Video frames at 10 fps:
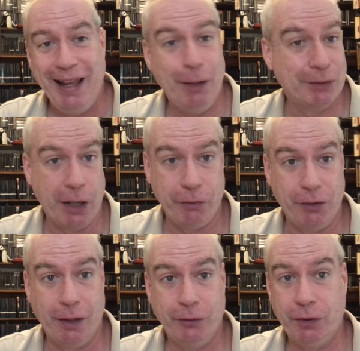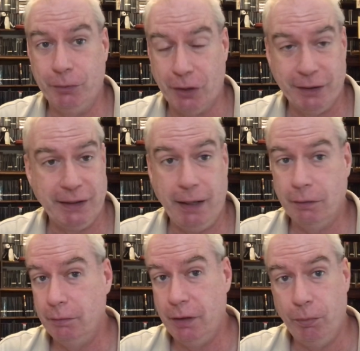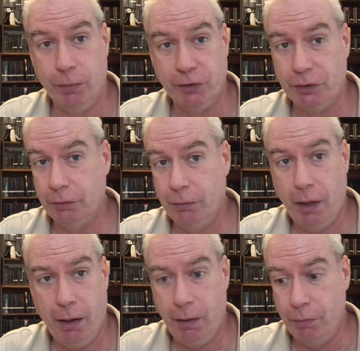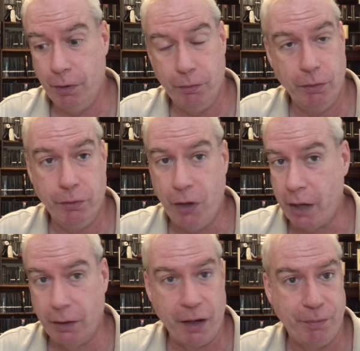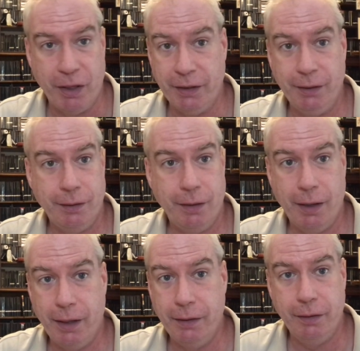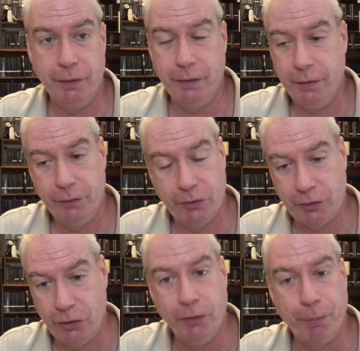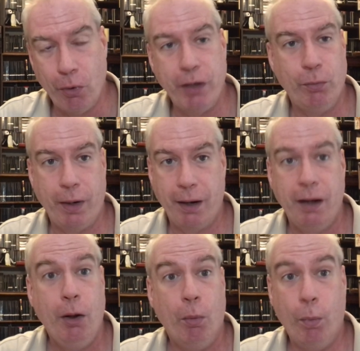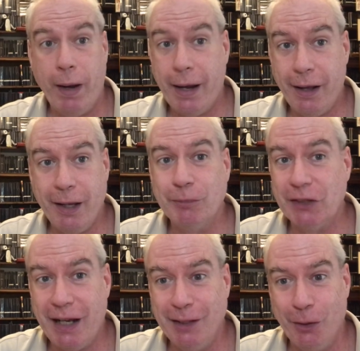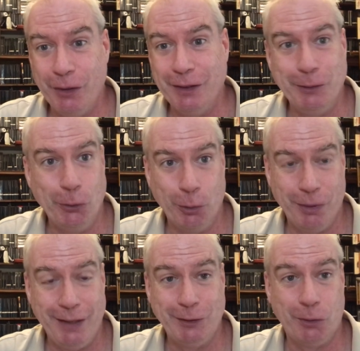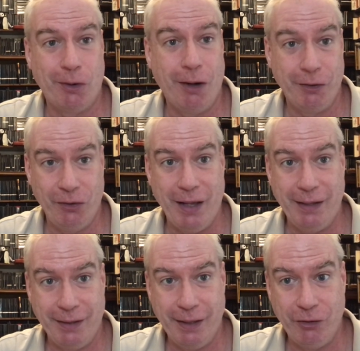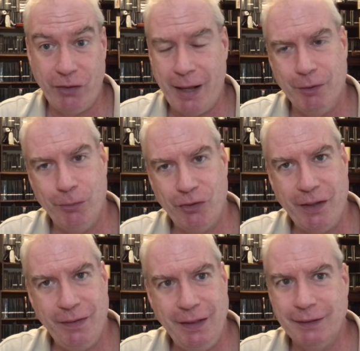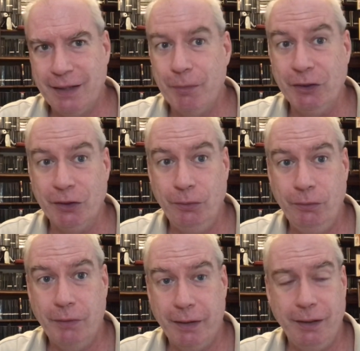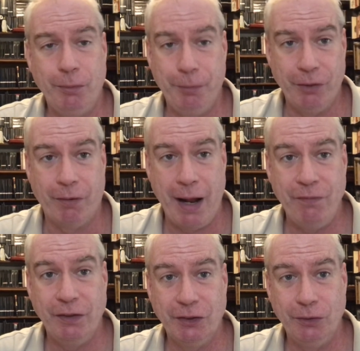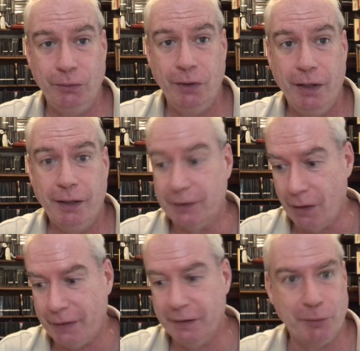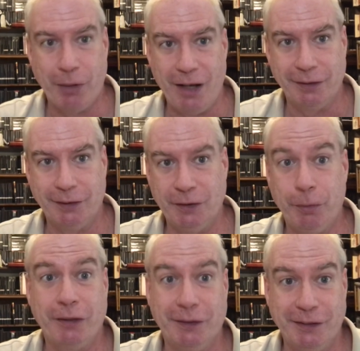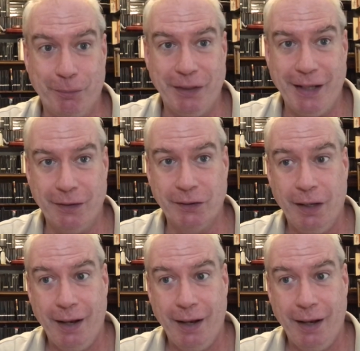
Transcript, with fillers: it was $100. It was on sale. It was uh, not a lot of money it's to the point where when I am side loading the Google Play Store onto that 10 inch tablet, which I think is coming soon, I think it will be arriving soon. It's not this box, this box is something else.